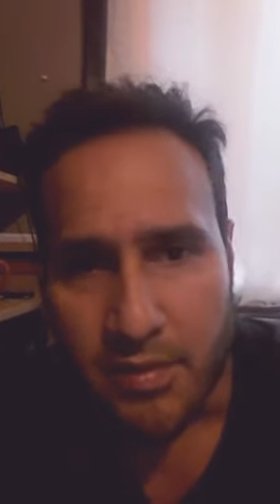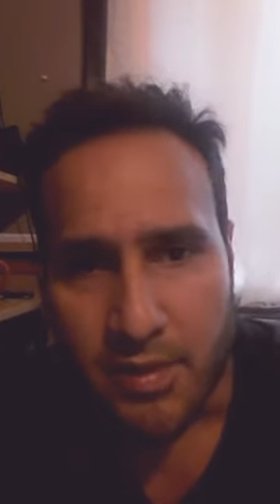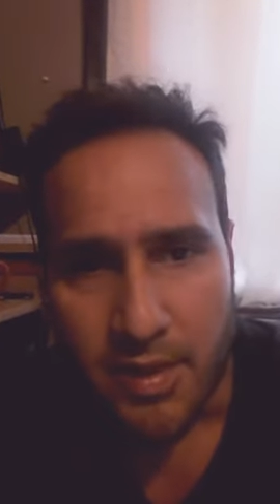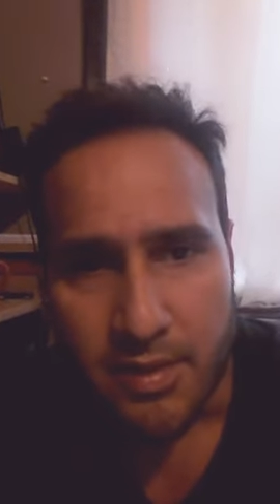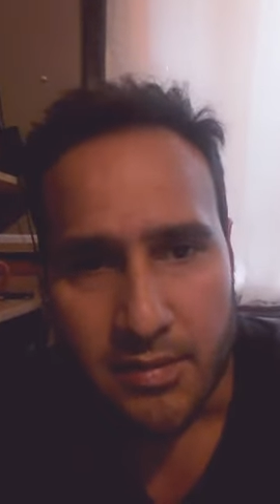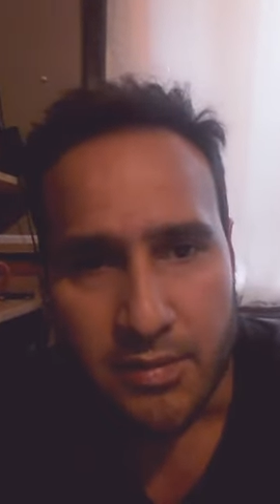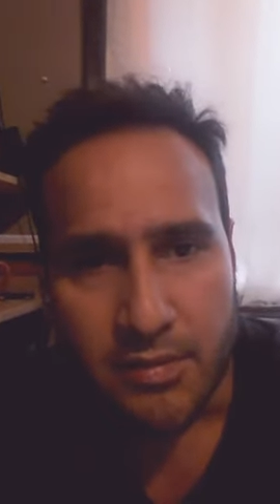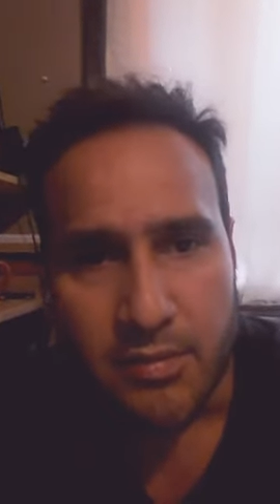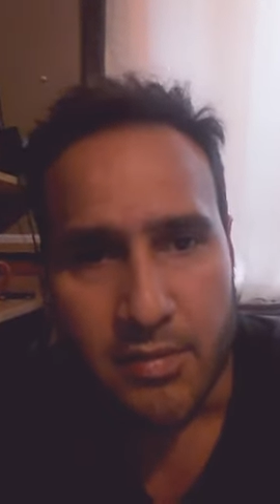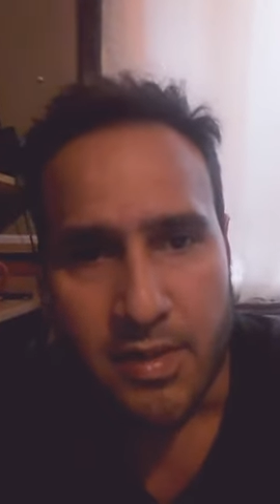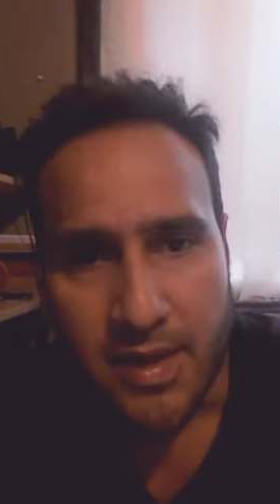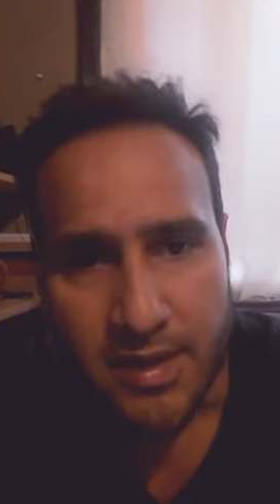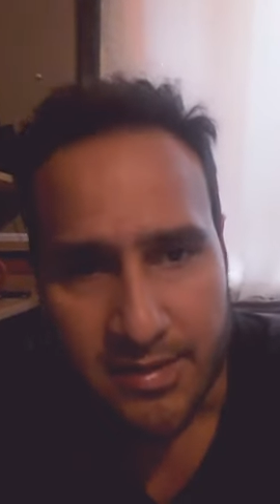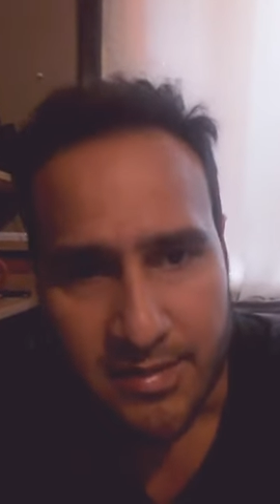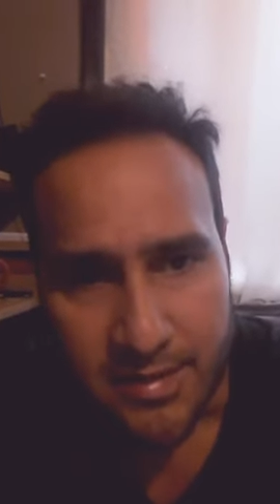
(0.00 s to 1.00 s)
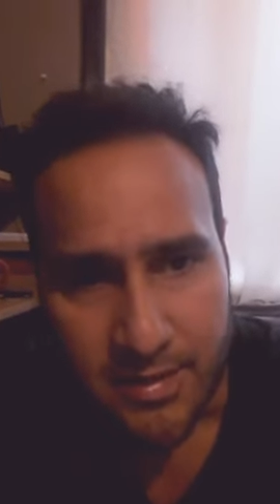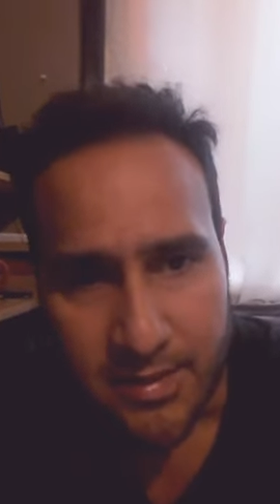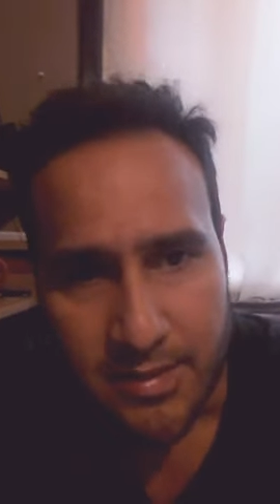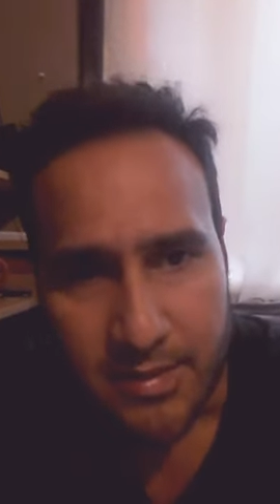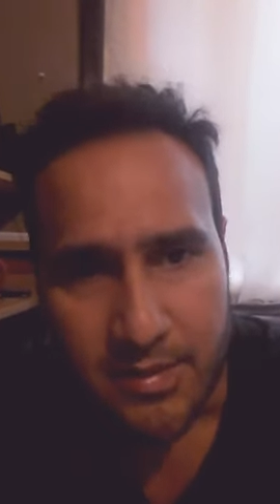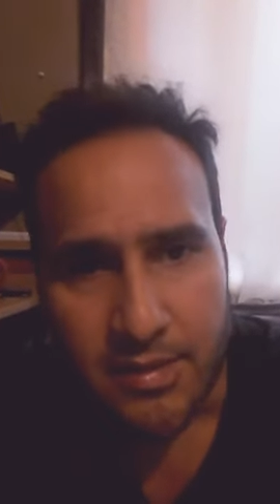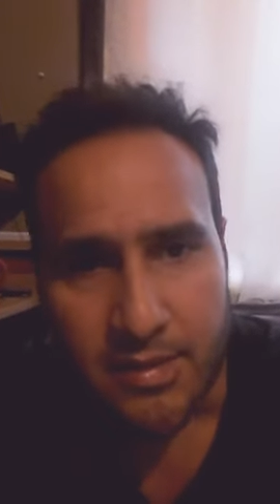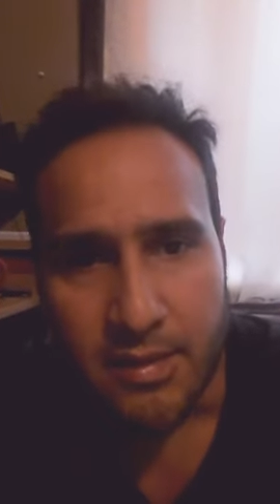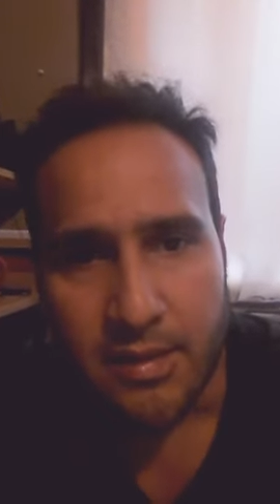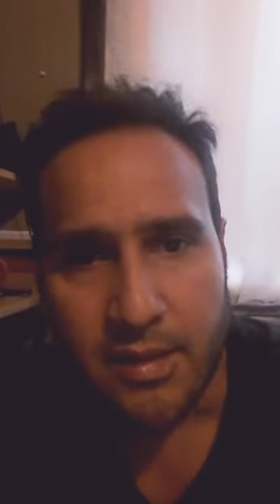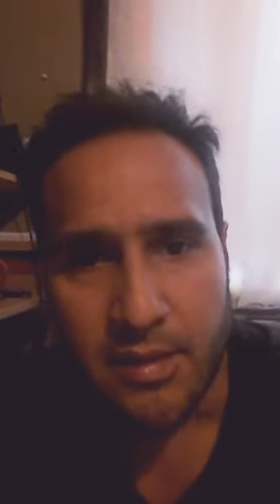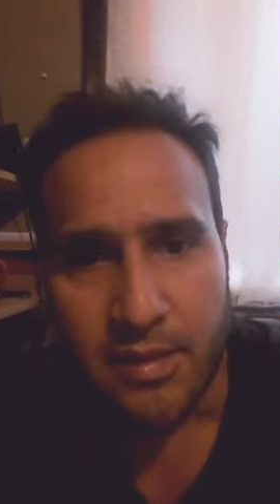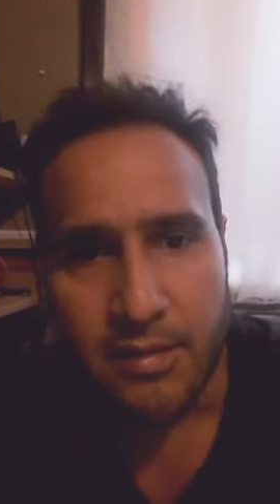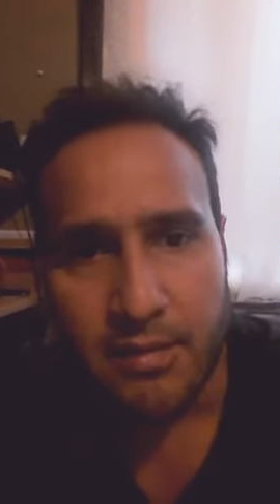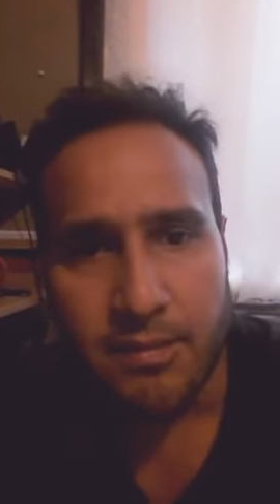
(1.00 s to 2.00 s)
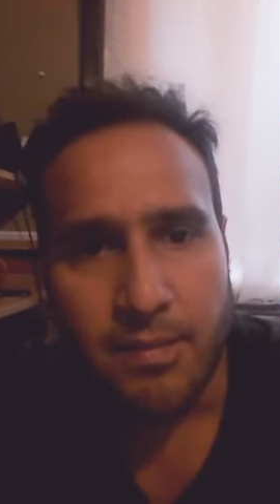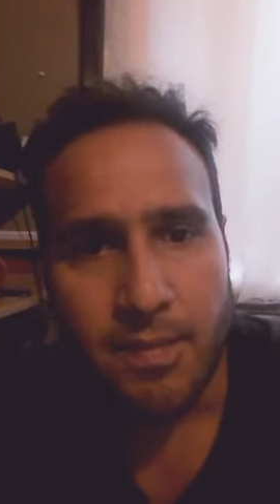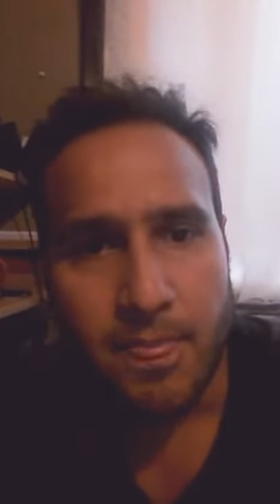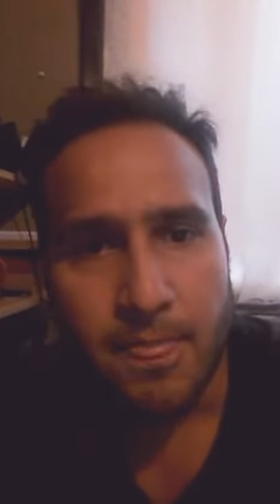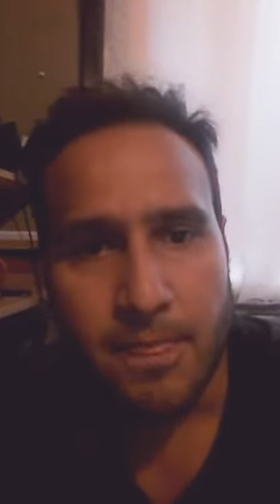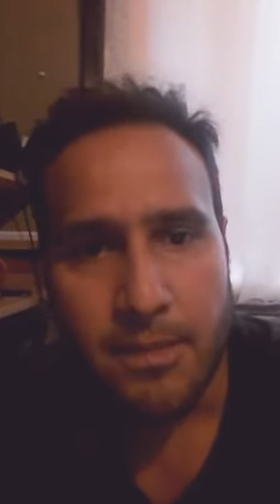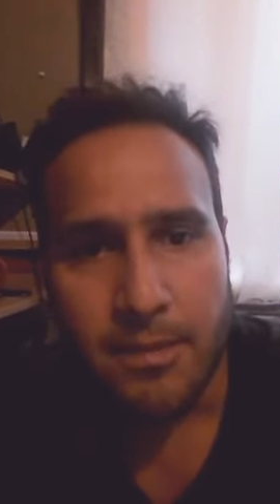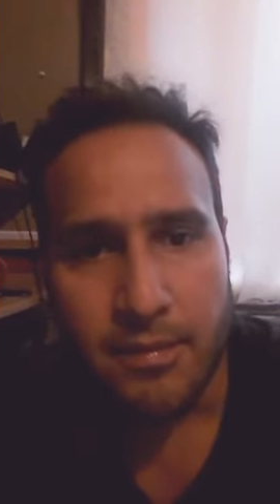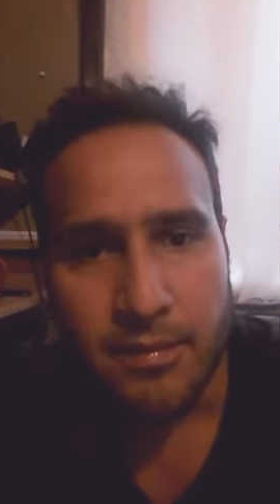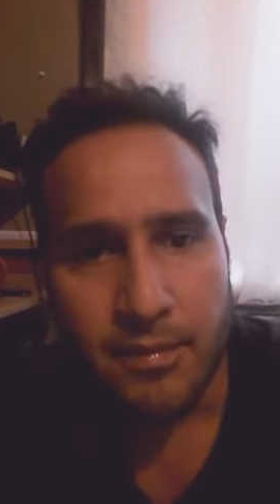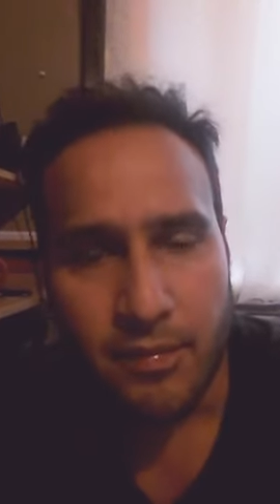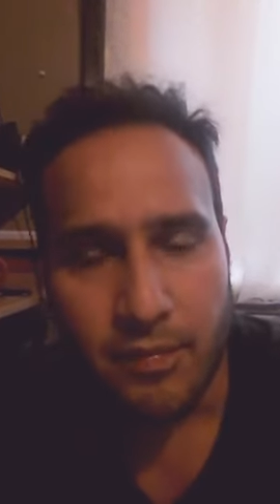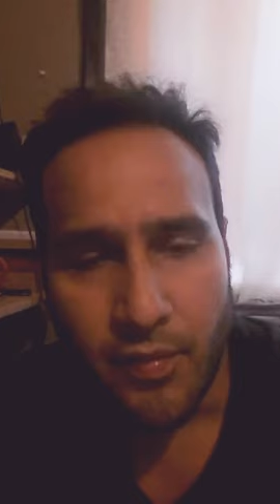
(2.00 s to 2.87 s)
You guys are doing excellent as